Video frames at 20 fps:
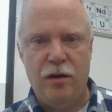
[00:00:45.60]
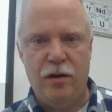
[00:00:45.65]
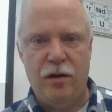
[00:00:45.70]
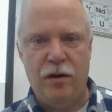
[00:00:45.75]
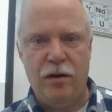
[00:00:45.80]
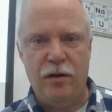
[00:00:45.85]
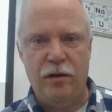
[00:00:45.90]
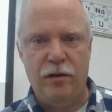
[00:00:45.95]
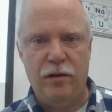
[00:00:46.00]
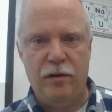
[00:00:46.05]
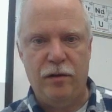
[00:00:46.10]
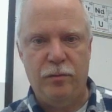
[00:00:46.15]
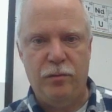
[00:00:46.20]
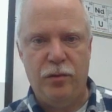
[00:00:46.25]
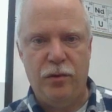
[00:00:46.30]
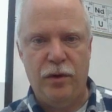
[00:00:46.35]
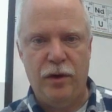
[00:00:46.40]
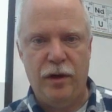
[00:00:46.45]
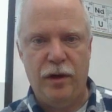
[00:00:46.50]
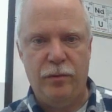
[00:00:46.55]
are the
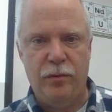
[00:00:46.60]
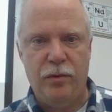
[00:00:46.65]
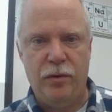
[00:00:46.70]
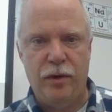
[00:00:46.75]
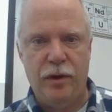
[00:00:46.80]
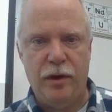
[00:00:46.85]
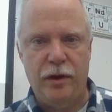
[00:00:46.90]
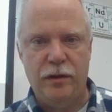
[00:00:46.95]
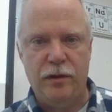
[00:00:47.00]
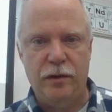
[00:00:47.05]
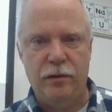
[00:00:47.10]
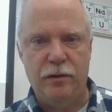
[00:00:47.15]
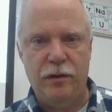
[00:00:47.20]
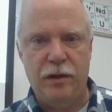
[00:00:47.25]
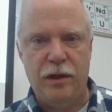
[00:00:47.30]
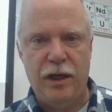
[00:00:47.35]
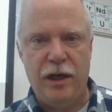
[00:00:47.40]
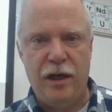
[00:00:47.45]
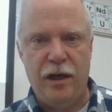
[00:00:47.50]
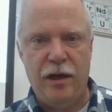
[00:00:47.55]
boiling points. So
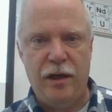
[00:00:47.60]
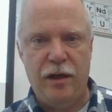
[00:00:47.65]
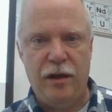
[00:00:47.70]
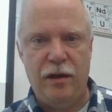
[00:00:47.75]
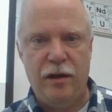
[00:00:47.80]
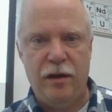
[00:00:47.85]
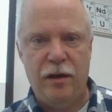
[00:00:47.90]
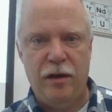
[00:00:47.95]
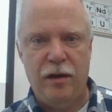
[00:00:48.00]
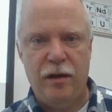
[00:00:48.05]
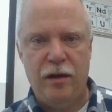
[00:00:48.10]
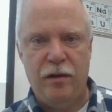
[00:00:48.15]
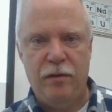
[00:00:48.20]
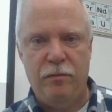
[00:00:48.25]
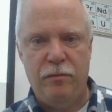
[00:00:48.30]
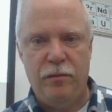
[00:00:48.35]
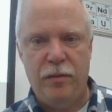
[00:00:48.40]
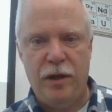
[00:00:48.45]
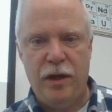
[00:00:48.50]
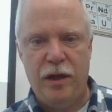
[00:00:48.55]
T,
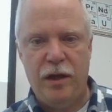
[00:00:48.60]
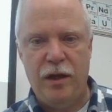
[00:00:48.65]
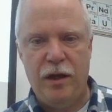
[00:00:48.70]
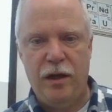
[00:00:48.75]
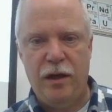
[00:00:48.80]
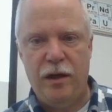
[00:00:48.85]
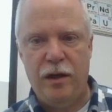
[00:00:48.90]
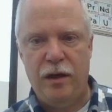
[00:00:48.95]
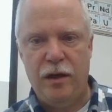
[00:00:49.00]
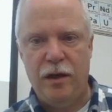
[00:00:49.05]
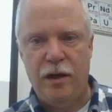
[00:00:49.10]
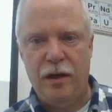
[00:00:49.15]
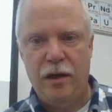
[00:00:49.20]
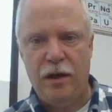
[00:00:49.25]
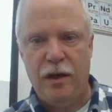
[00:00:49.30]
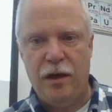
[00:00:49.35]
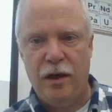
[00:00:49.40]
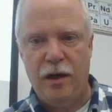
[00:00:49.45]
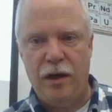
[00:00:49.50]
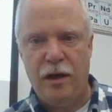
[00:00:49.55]
B,
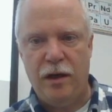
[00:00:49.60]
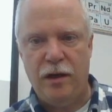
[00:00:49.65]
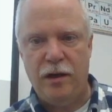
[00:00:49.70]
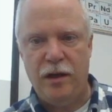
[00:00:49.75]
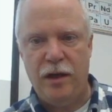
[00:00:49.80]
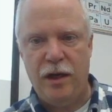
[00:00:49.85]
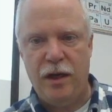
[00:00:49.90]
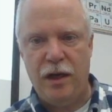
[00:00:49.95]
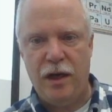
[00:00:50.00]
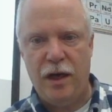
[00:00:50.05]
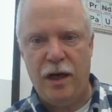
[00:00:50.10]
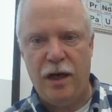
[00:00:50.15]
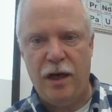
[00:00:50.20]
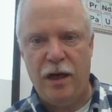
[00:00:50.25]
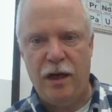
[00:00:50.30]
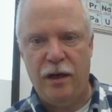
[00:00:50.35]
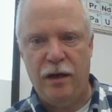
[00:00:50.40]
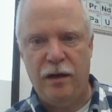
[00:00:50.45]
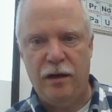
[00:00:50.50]
and T A.